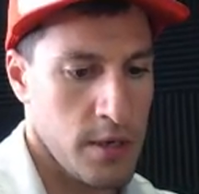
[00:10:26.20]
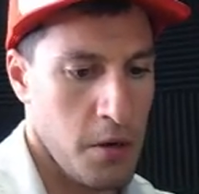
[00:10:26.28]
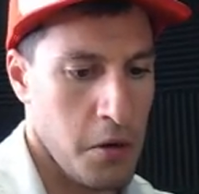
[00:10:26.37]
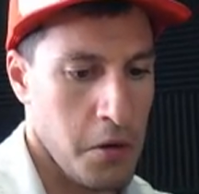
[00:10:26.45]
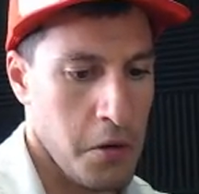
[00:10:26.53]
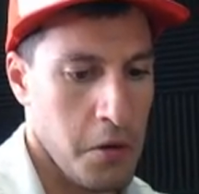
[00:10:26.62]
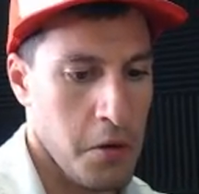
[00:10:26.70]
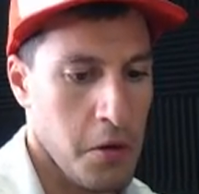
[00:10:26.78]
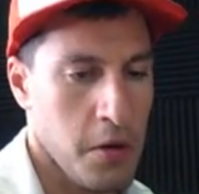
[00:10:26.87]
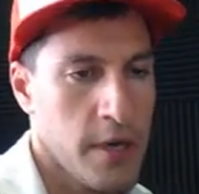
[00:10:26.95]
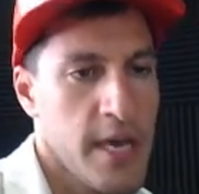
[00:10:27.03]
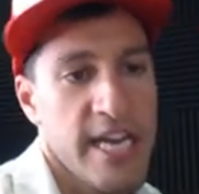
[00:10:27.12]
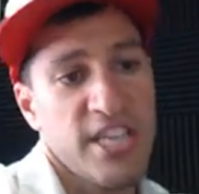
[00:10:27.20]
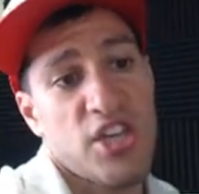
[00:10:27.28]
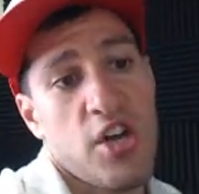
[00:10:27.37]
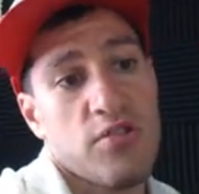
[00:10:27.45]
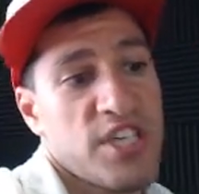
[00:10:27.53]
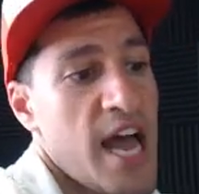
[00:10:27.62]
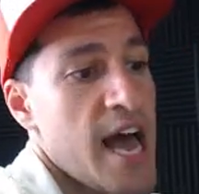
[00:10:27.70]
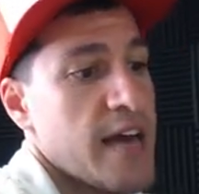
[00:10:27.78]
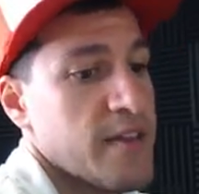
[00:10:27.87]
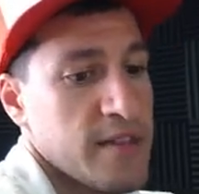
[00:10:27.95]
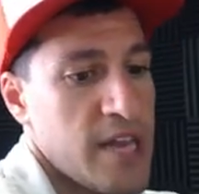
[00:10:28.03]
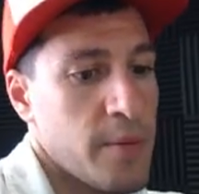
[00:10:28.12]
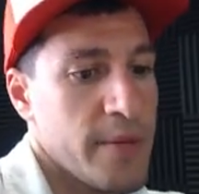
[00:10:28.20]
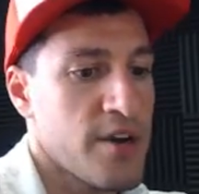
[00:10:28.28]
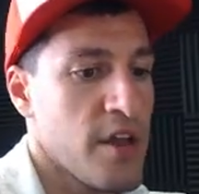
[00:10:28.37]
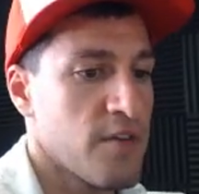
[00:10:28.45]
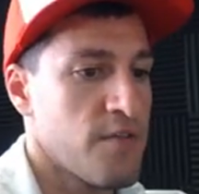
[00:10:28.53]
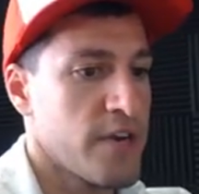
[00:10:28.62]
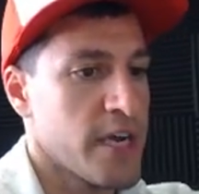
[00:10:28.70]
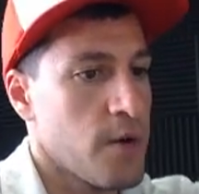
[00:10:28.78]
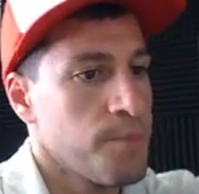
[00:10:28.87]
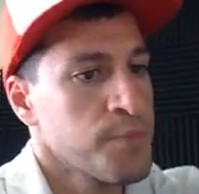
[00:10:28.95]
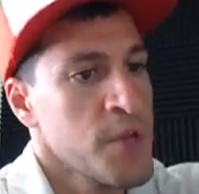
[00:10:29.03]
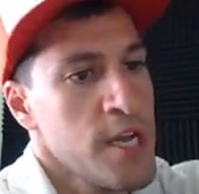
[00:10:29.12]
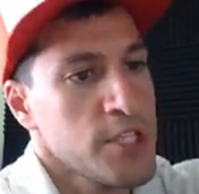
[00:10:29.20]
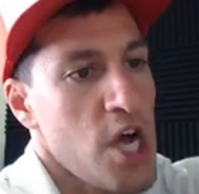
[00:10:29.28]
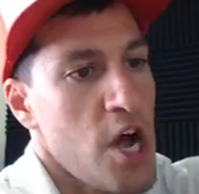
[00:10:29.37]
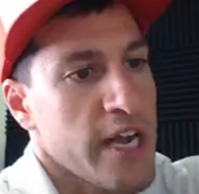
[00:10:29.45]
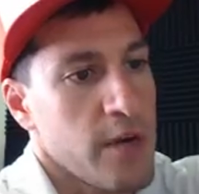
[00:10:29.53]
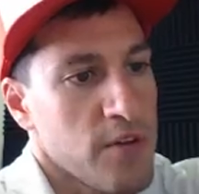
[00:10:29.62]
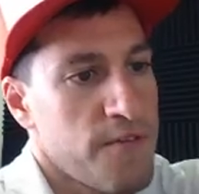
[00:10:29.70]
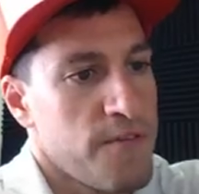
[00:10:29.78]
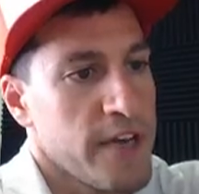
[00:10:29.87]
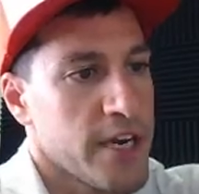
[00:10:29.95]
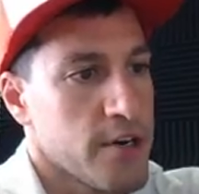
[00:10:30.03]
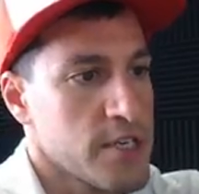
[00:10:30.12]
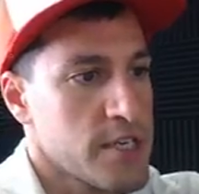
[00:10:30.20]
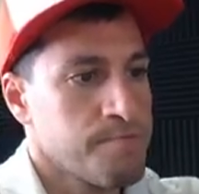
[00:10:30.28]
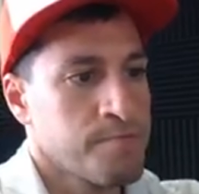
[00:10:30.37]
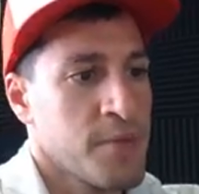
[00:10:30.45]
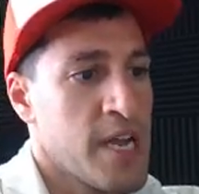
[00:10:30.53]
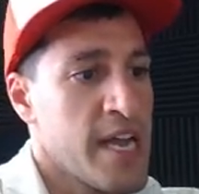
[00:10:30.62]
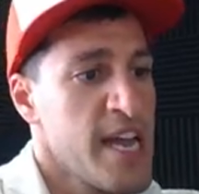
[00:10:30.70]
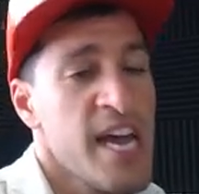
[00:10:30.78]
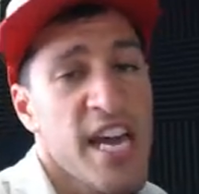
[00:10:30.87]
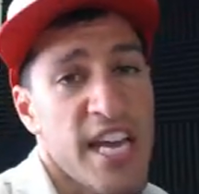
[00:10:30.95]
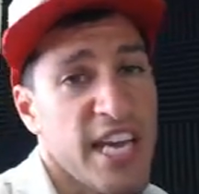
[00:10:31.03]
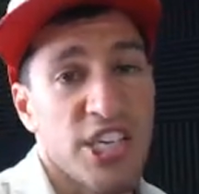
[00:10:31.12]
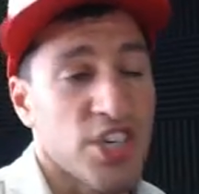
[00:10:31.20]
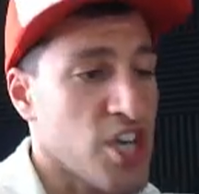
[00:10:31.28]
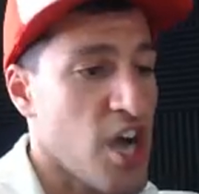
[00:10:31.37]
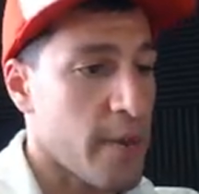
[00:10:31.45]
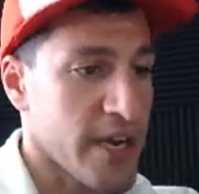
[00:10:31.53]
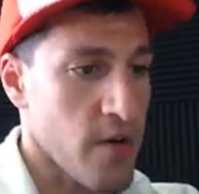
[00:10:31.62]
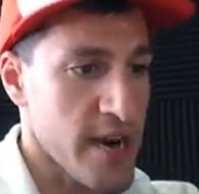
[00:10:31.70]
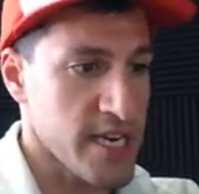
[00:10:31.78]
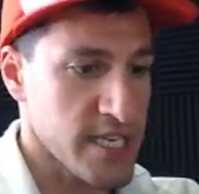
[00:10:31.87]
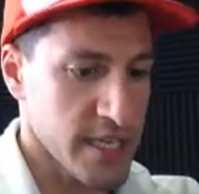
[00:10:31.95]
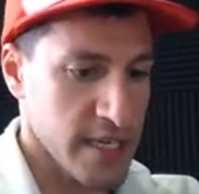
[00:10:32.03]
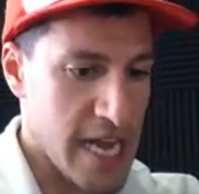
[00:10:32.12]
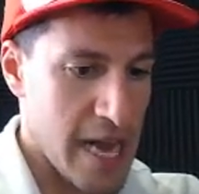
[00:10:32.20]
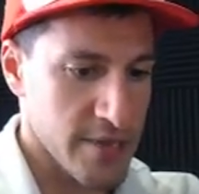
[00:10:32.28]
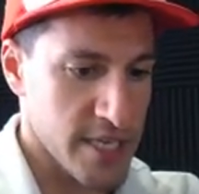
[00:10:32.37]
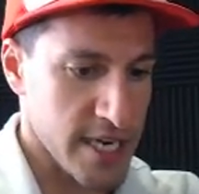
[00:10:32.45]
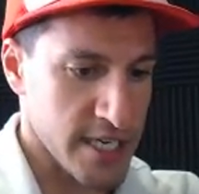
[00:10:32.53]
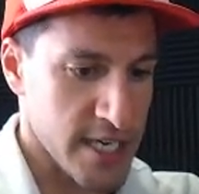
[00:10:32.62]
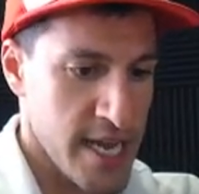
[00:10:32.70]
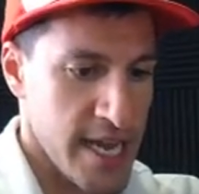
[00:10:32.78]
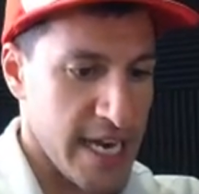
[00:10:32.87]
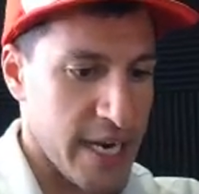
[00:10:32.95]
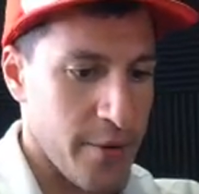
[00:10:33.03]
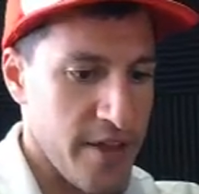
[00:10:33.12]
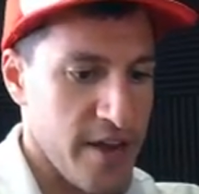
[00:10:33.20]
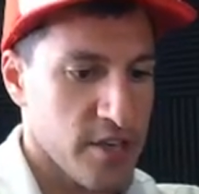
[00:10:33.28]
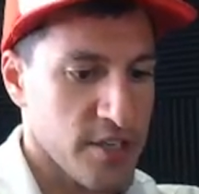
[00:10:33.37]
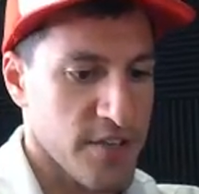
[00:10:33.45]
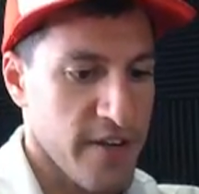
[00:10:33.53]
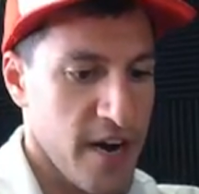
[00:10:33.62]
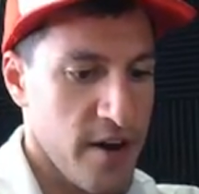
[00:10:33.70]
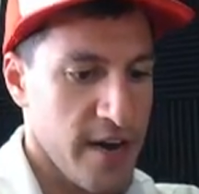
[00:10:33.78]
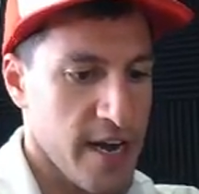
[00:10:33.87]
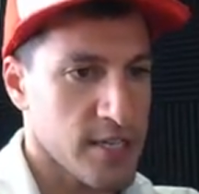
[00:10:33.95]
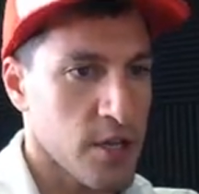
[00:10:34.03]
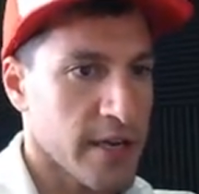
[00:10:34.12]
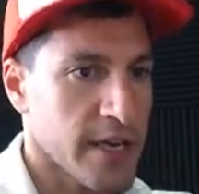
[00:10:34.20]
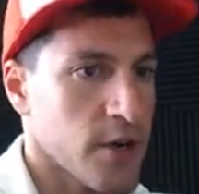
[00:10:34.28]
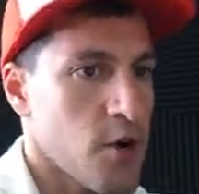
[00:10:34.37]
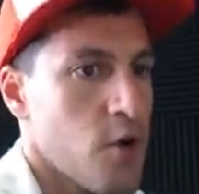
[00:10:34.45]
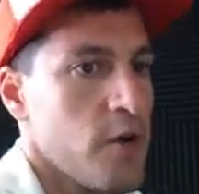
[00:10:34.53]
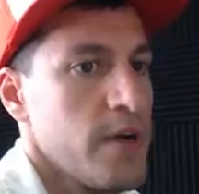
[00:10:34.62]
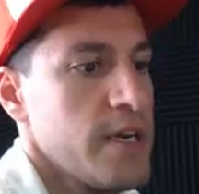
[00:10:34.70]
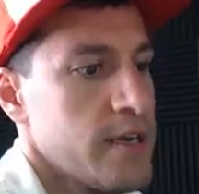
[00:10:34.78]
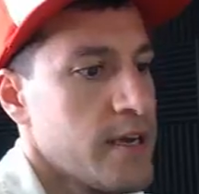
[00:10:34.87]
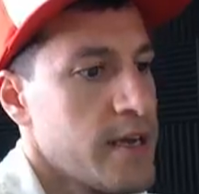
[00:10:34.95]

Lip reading: Oh, he's so sad. That'll be another video, talking with figures. You can just call me crazy in the comment section. Anyway, there's the very nice looking coin.